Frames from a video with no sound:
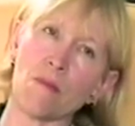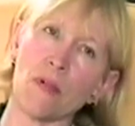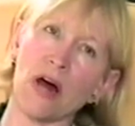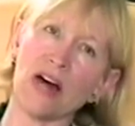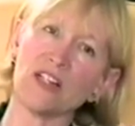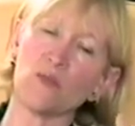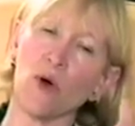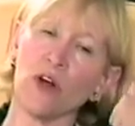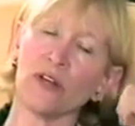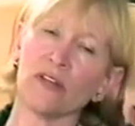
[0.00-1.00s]

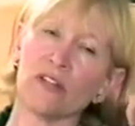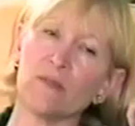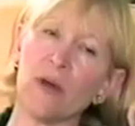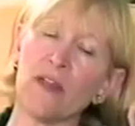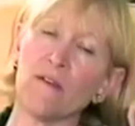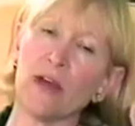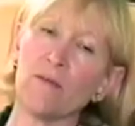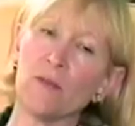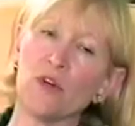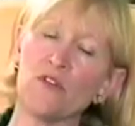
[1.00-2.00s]
Oswald's mother had
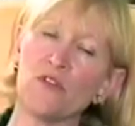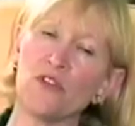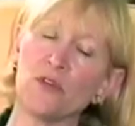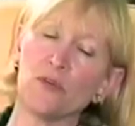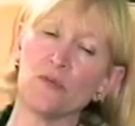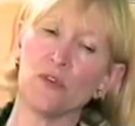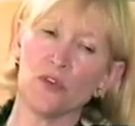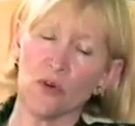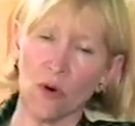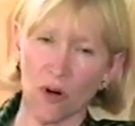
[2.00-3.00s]
moved to New
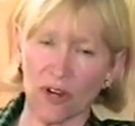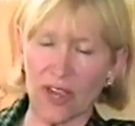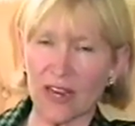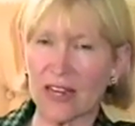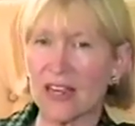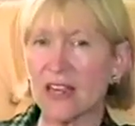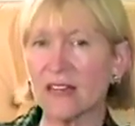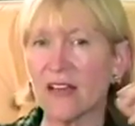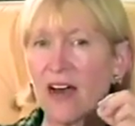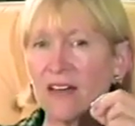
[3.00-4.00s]
York, and he had
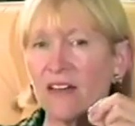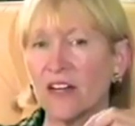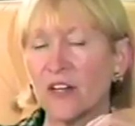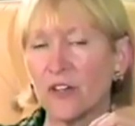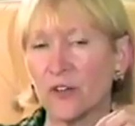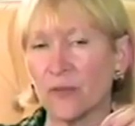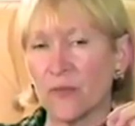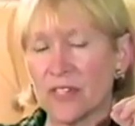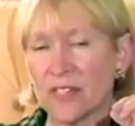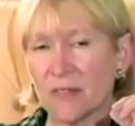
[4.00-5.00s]
gotten under
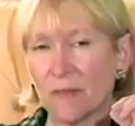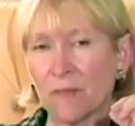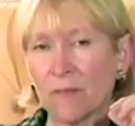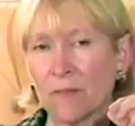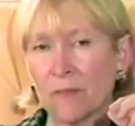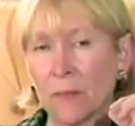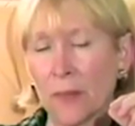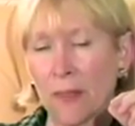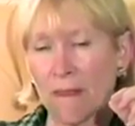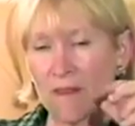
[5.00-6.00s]
this
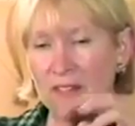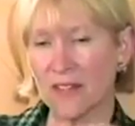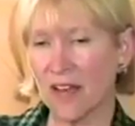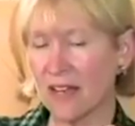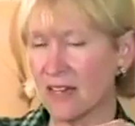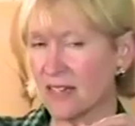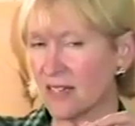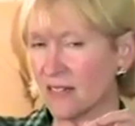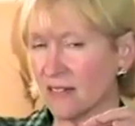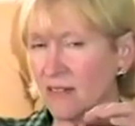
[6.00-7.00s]

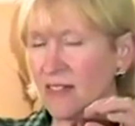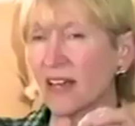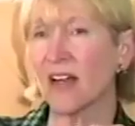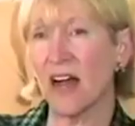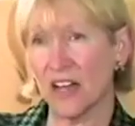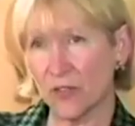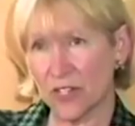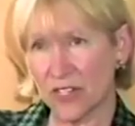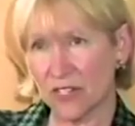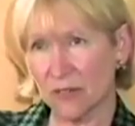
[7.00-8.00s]
Zionist
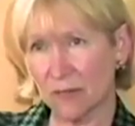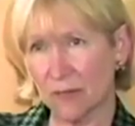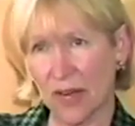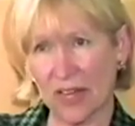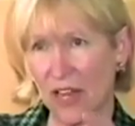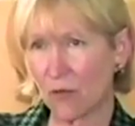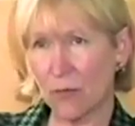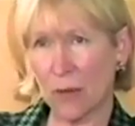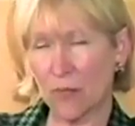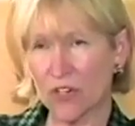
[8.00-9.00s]
psychiatrist. I can't
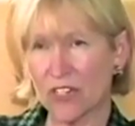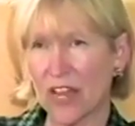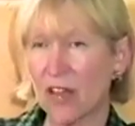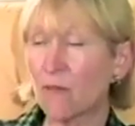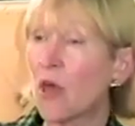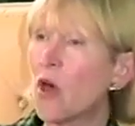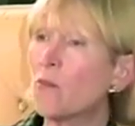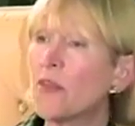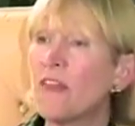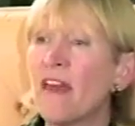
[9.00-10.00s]
remember his name.
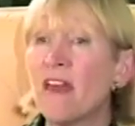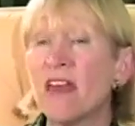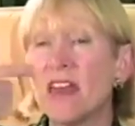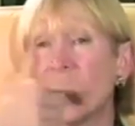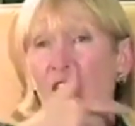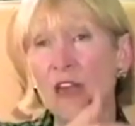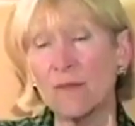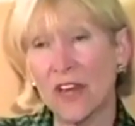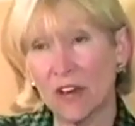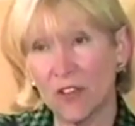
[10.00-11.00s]
But he came
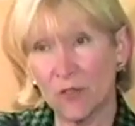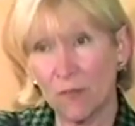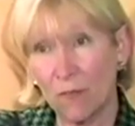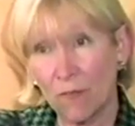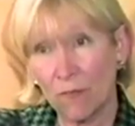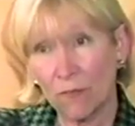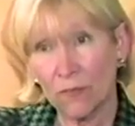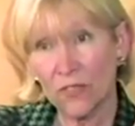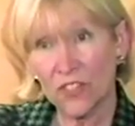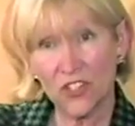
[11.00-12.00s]
down to
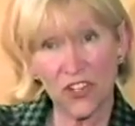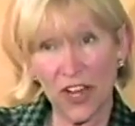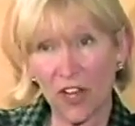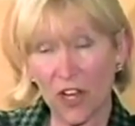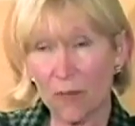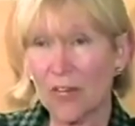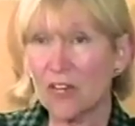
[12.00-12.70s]
check on him.